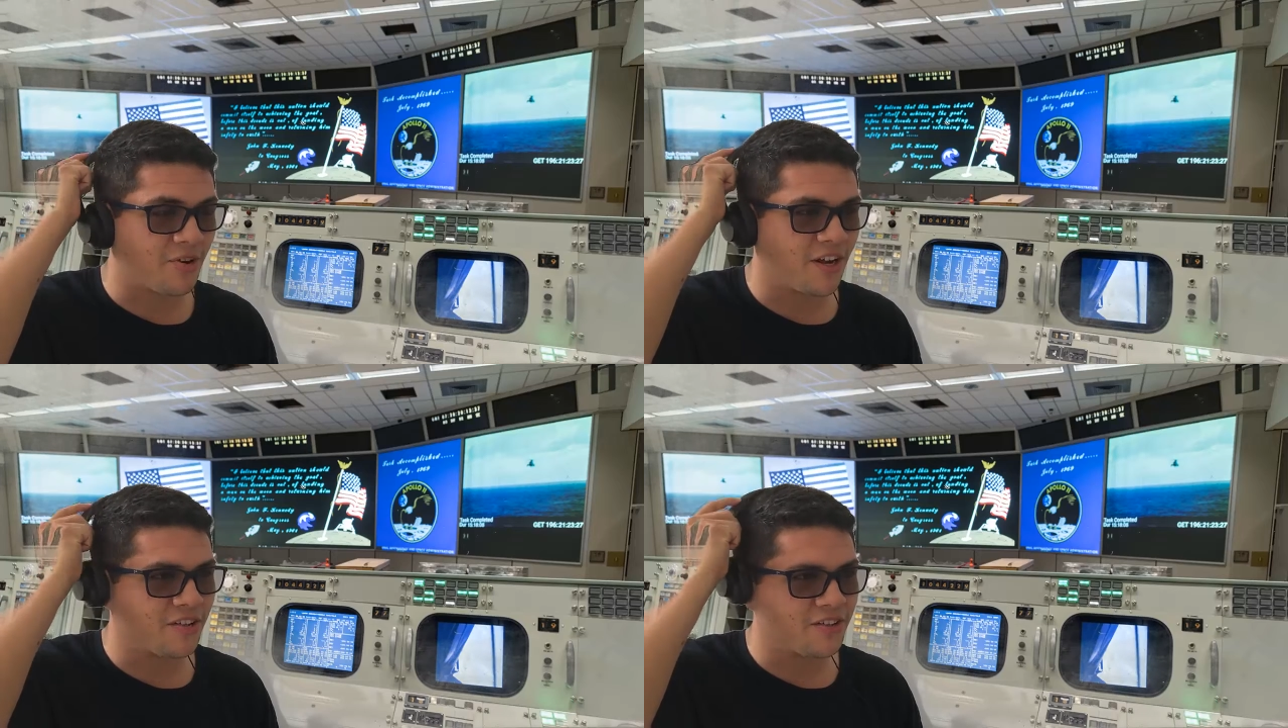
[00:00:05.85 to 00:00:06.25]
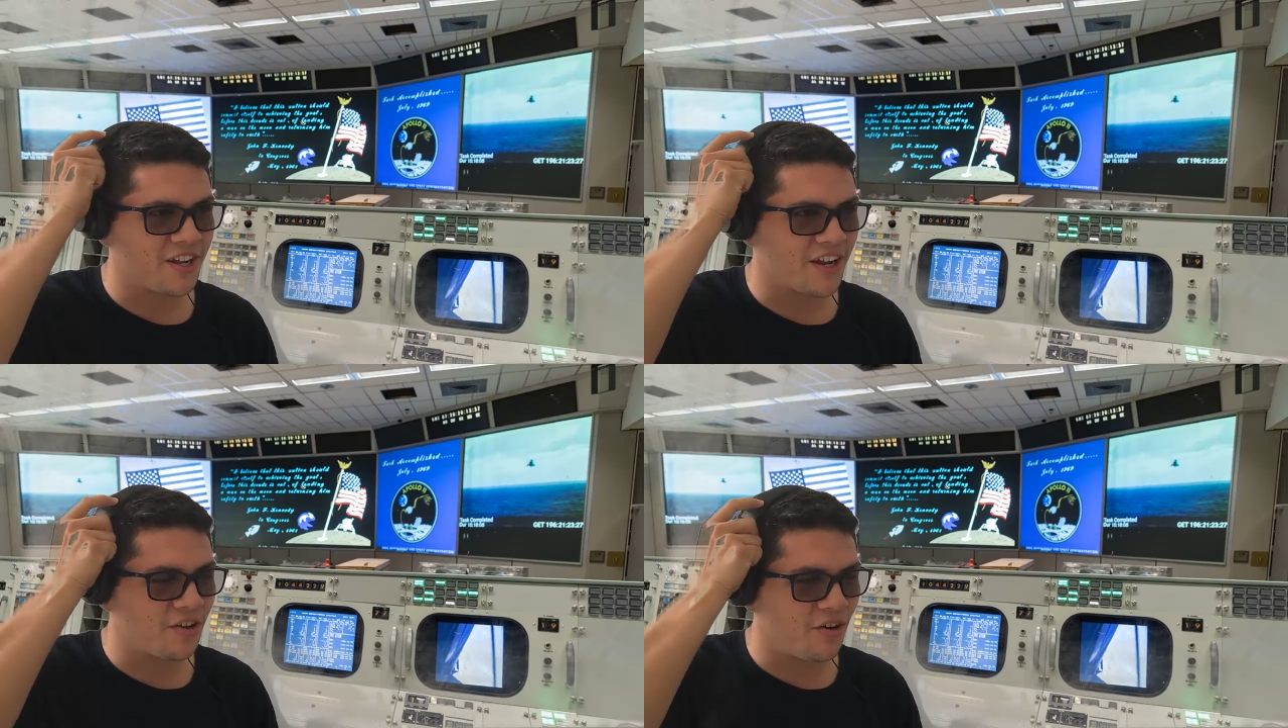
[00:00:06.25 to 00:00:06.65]
Zamorano
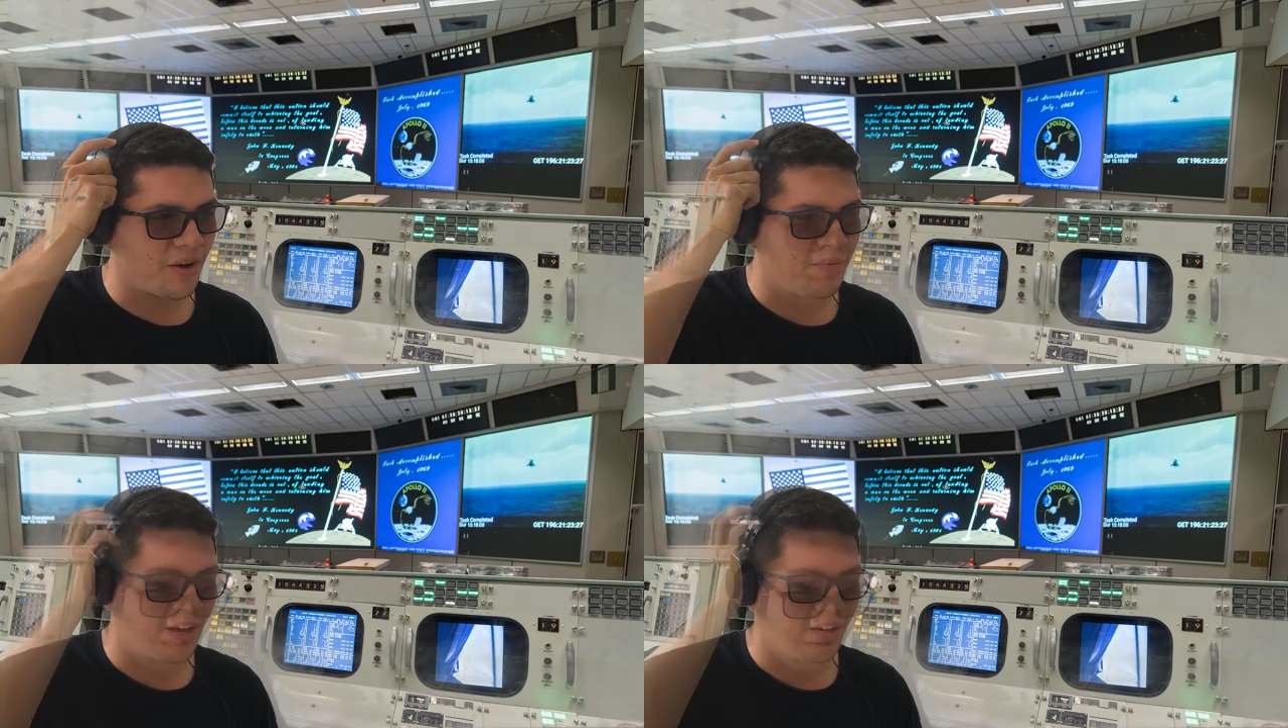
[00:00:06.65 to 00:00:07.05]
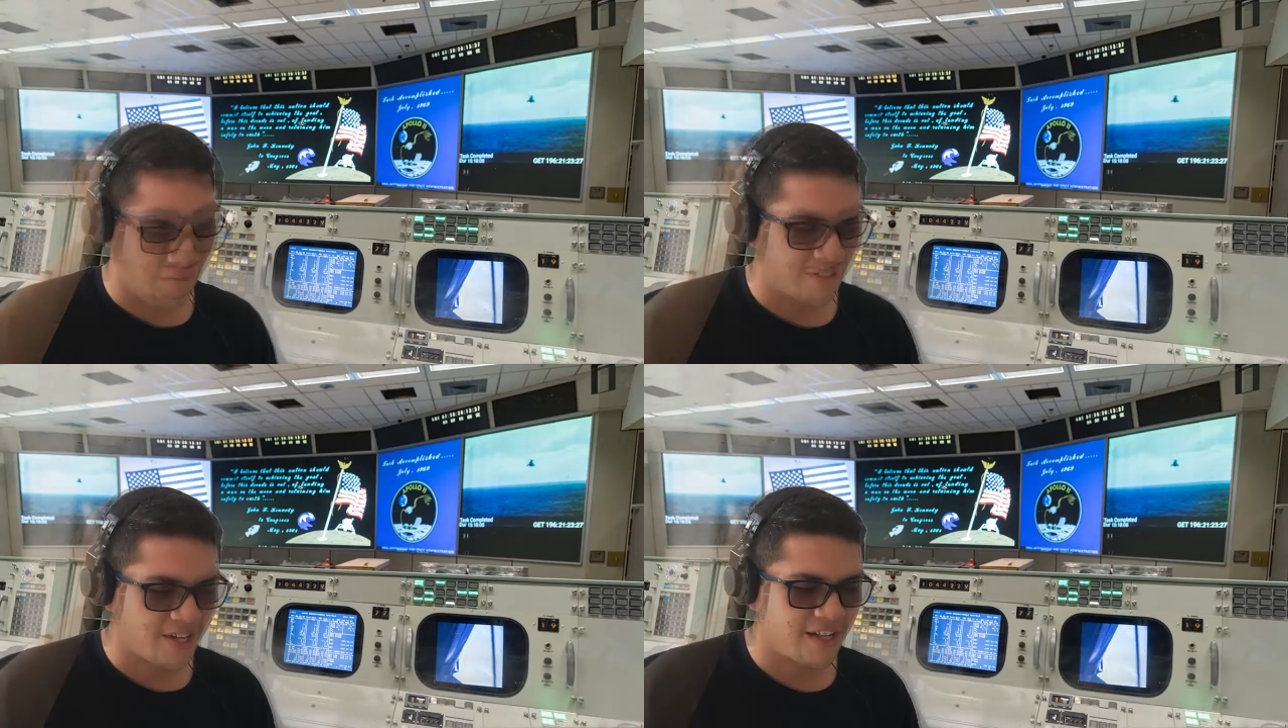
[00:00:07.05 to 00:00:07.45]
didn't know
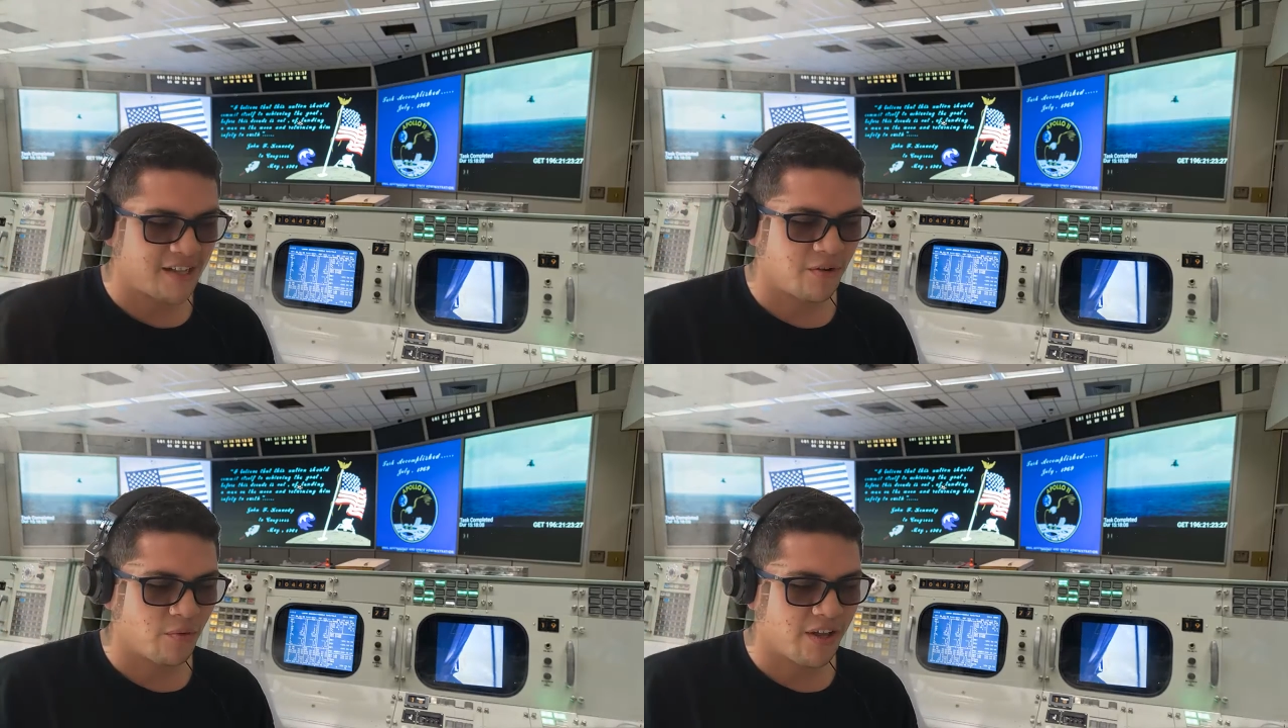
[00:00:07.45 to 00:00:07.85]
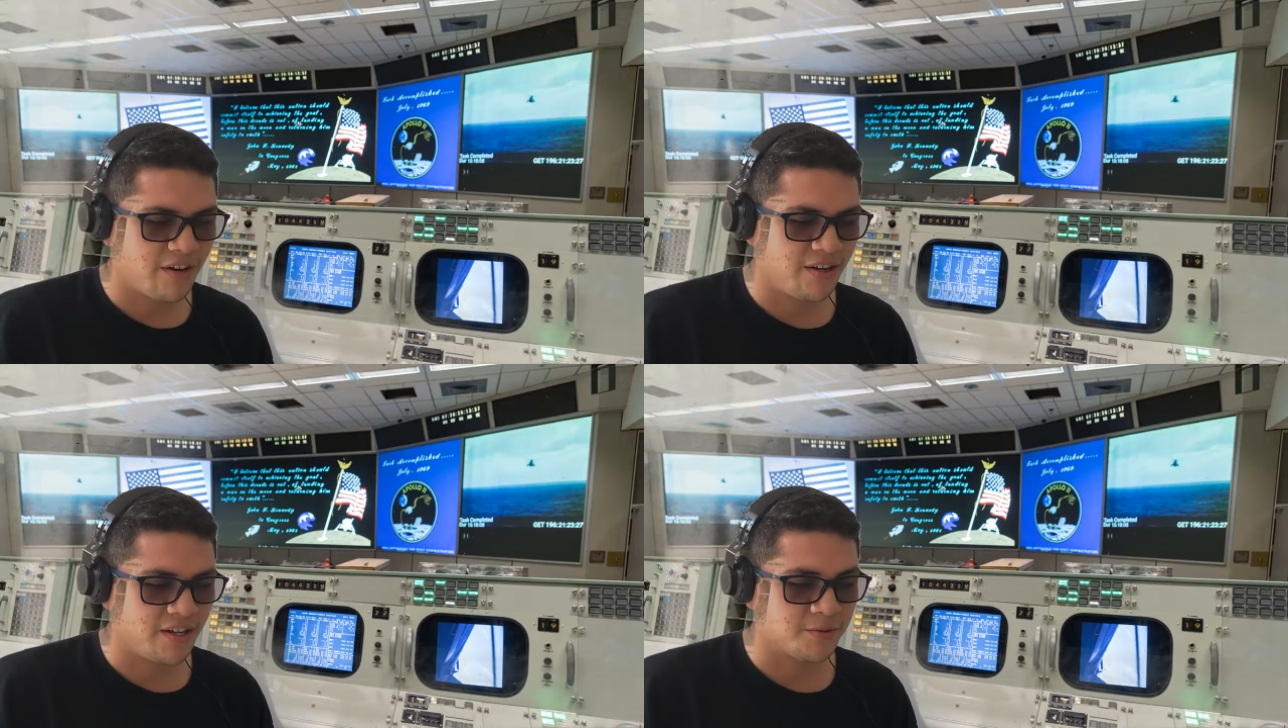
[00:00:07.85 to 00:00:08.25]
about recycling
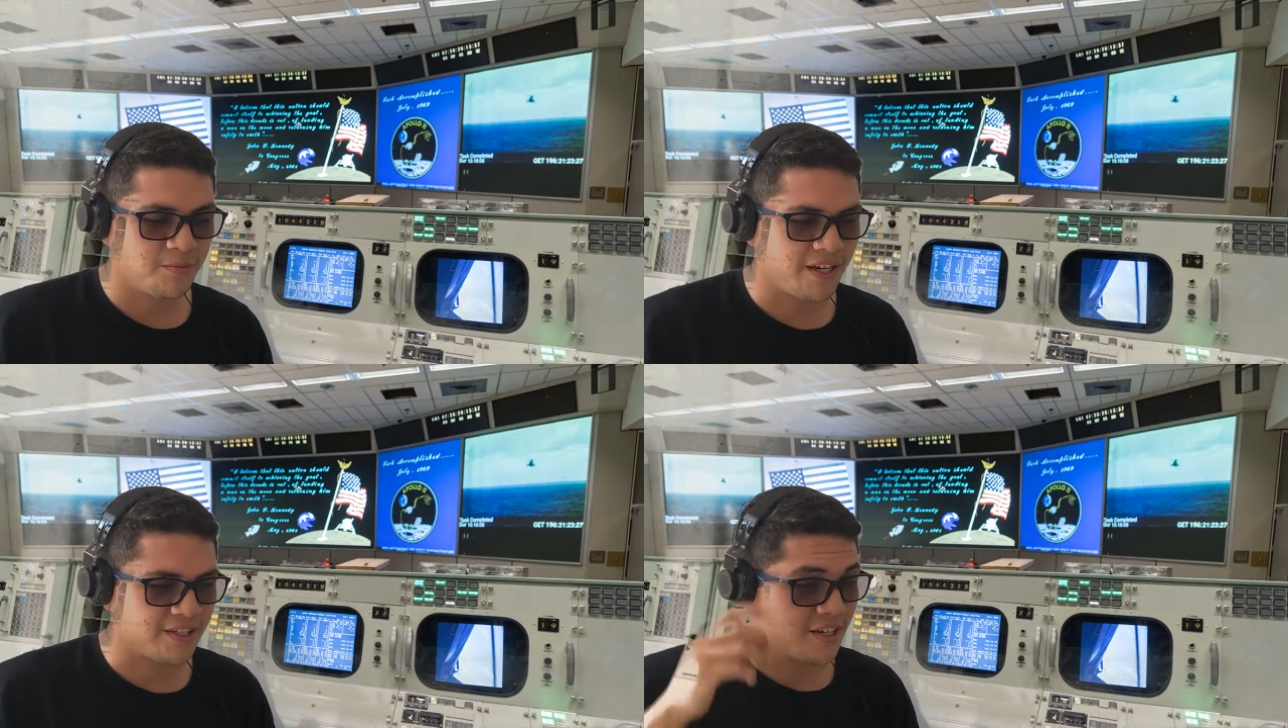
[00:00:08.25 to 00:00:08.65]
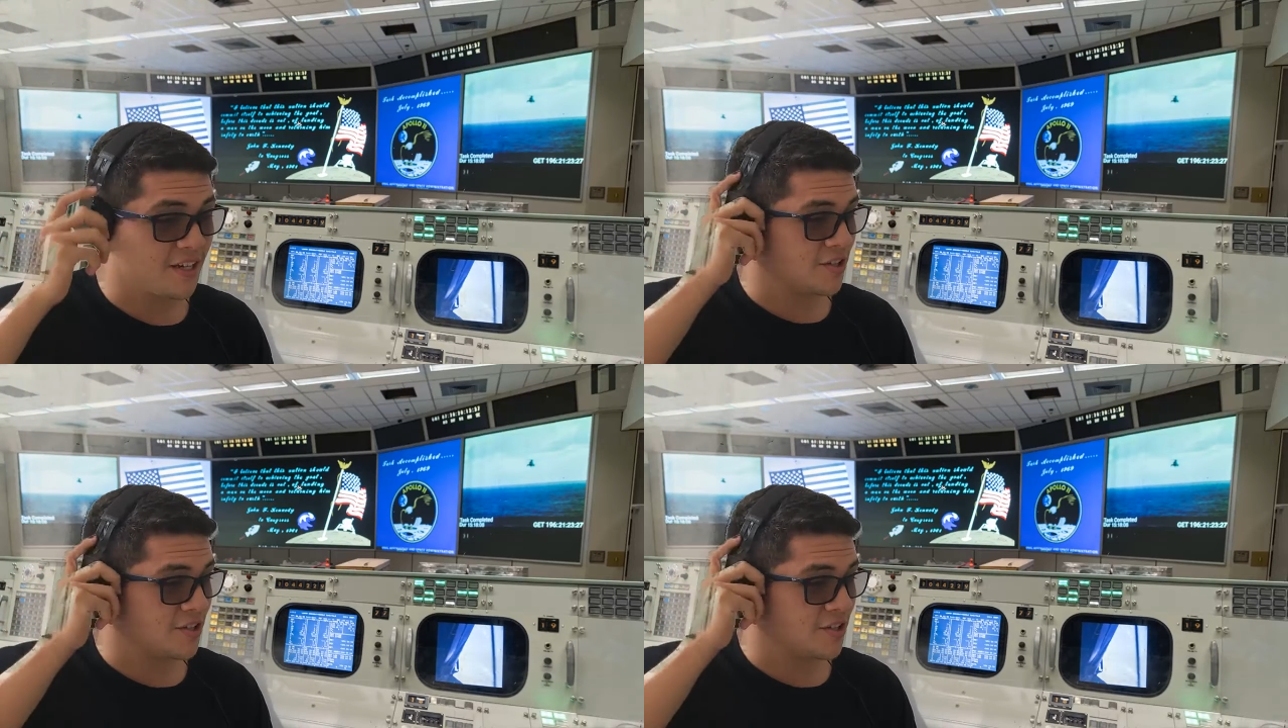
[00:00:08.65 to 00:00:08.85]
water in the space,